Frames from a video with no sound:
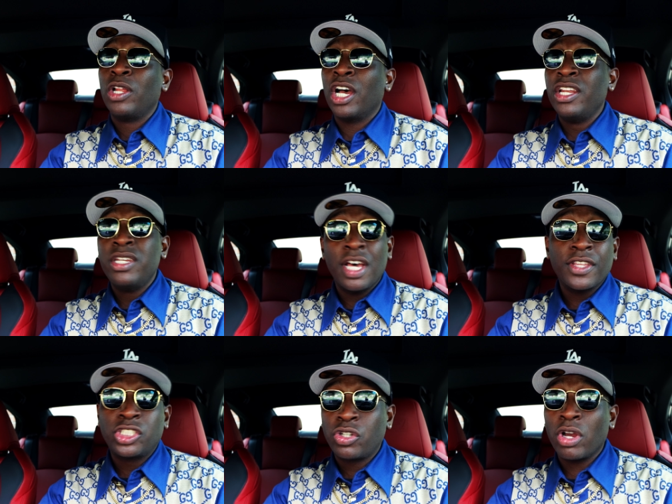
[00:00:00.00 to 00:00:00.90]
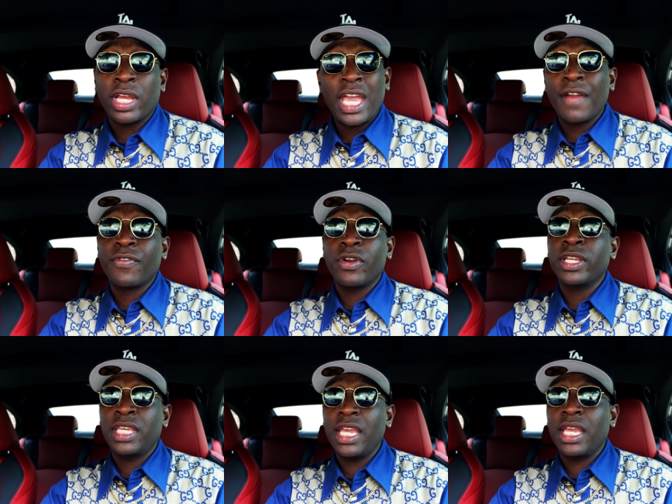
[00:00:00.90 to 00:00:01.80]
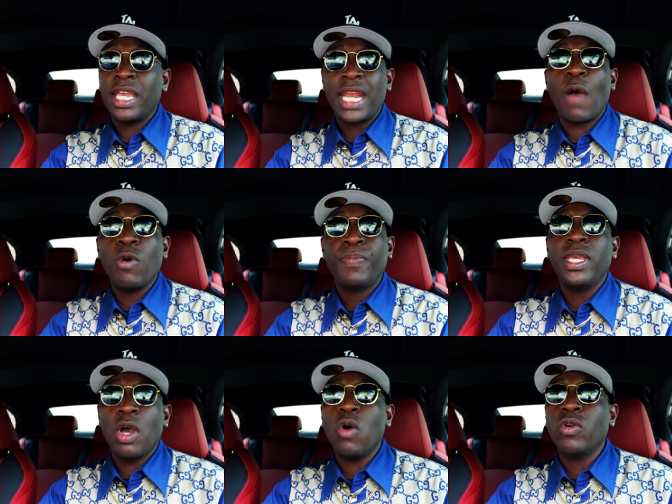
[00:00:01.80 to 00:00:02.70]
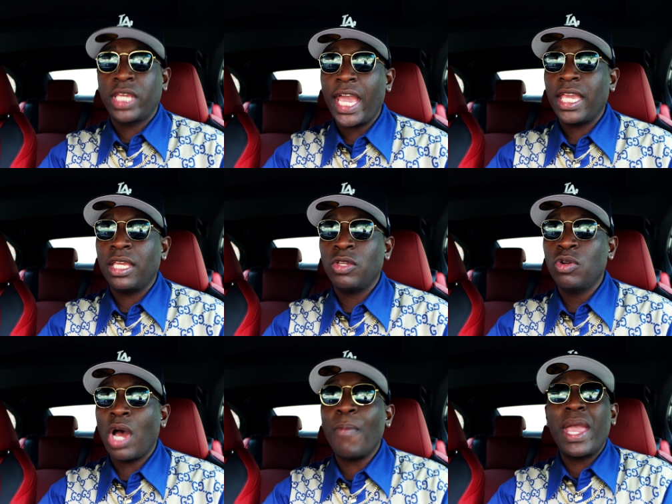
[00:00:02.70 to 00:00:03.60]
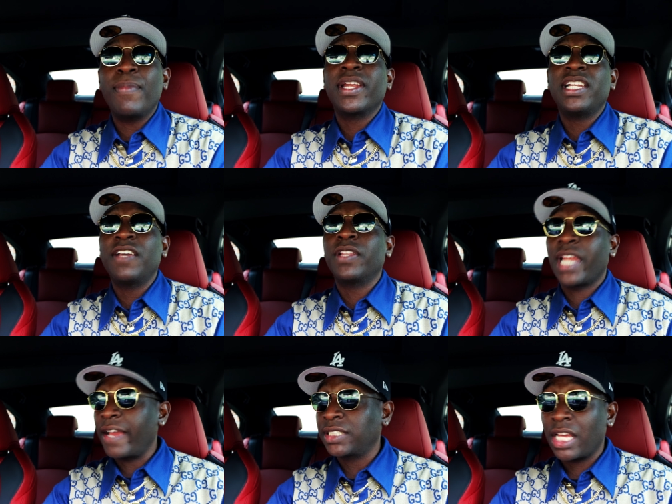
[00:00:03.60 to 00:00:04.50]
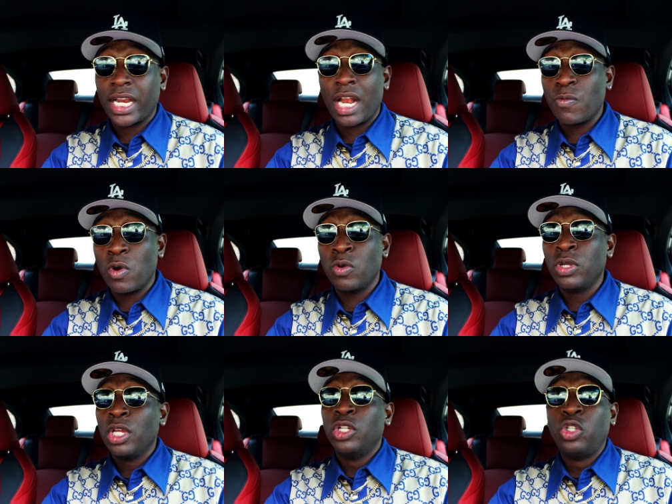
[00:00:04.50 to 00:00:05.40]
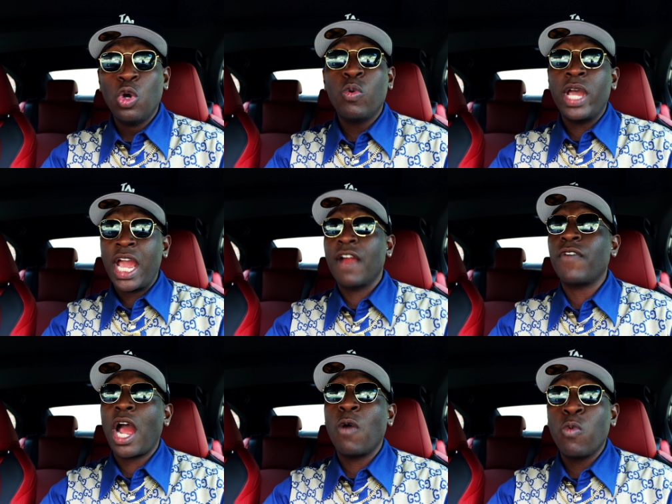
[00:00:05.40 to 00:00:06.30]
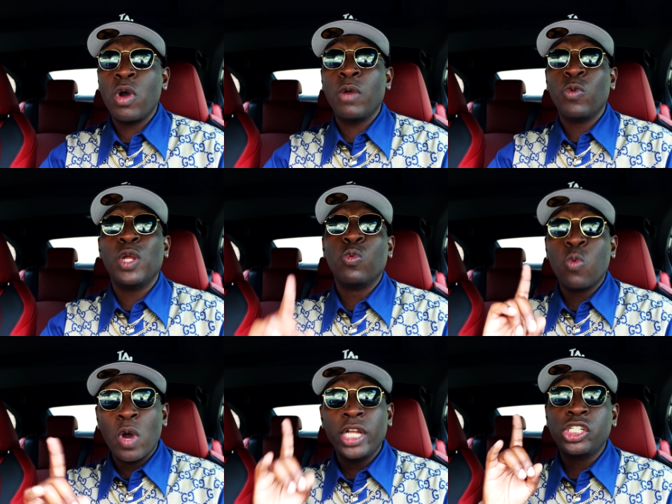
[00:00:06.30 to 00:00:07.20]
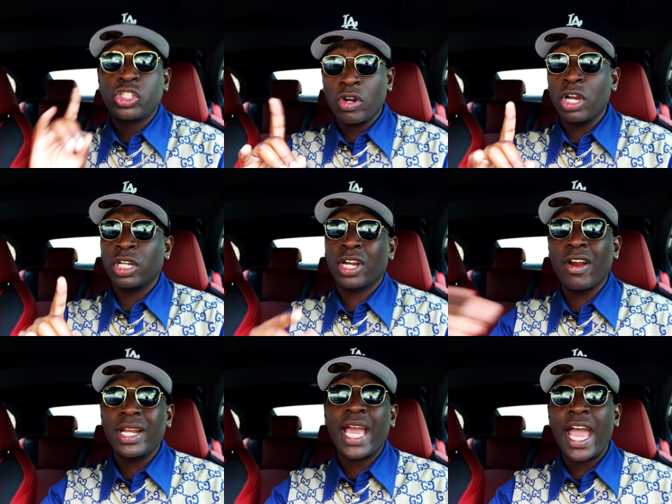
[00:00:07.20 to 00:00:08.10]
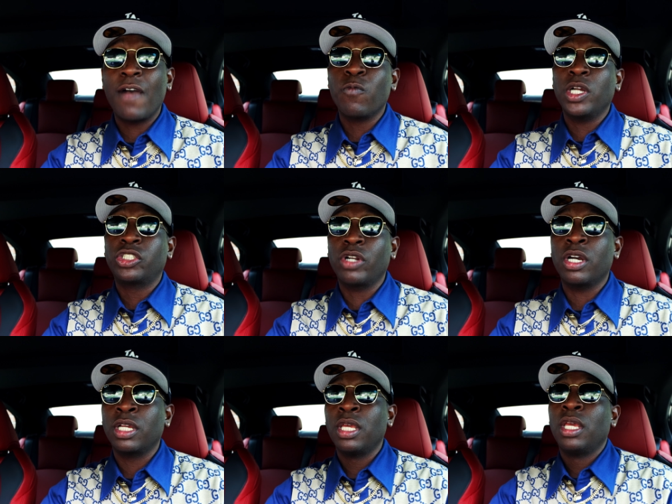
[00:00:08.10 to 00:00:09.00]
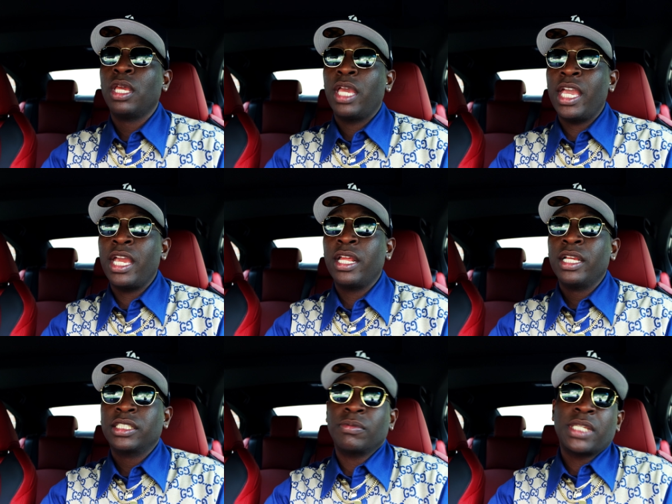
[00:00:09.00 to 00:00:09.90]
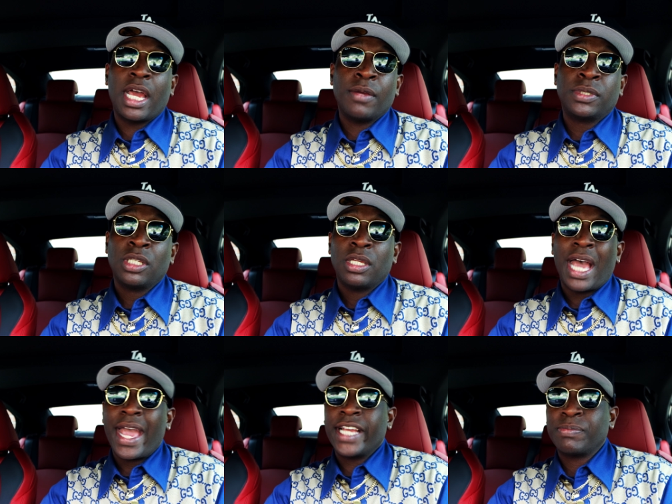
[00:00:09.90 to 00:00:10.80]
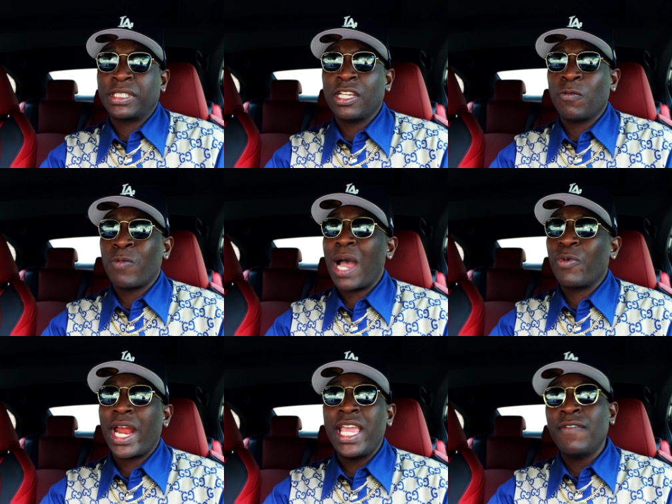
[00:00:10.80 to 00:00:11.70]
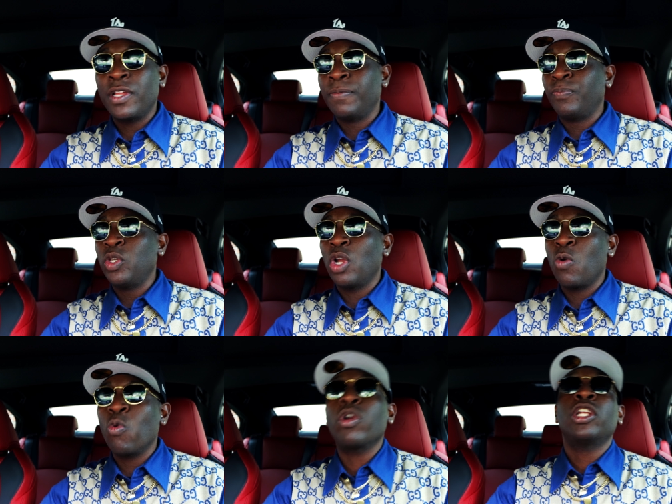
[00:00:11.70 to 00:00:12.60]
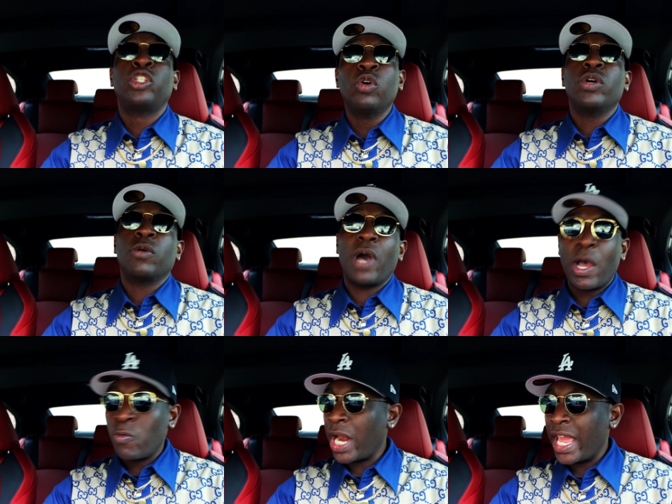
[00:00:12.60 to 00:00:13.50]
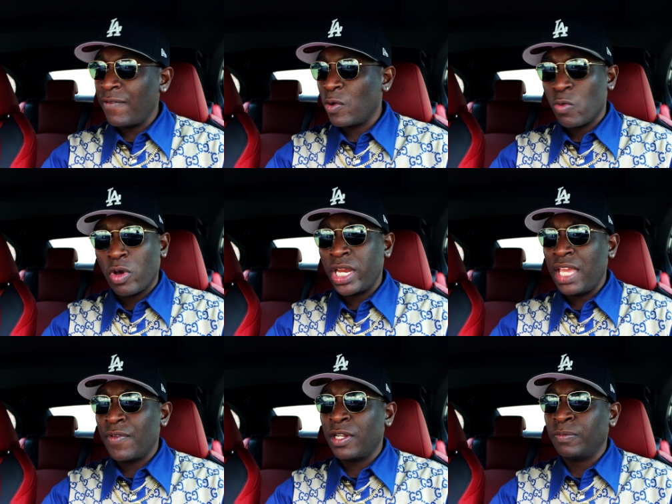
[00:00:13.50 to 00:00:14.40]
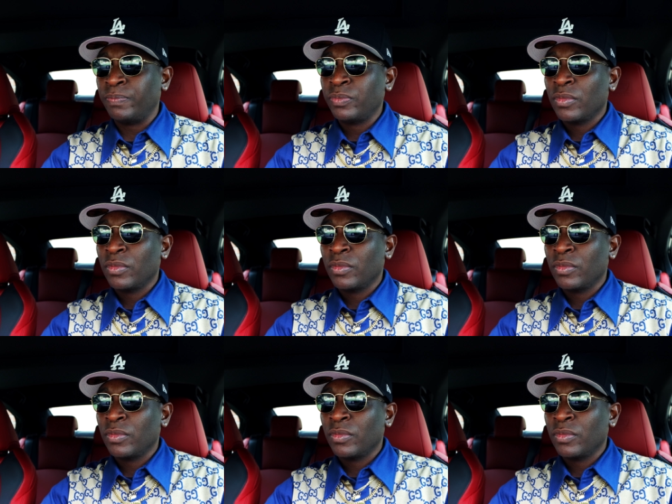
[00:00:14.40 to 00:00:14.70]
another truck ever again and I will be okay. You know, I'm able to live the lifestyle that I want, do whatever I want with one truck. Currently I have one truck. And sometimes I ask myself, why would I even, you know, want to do it? Why would I even want to even,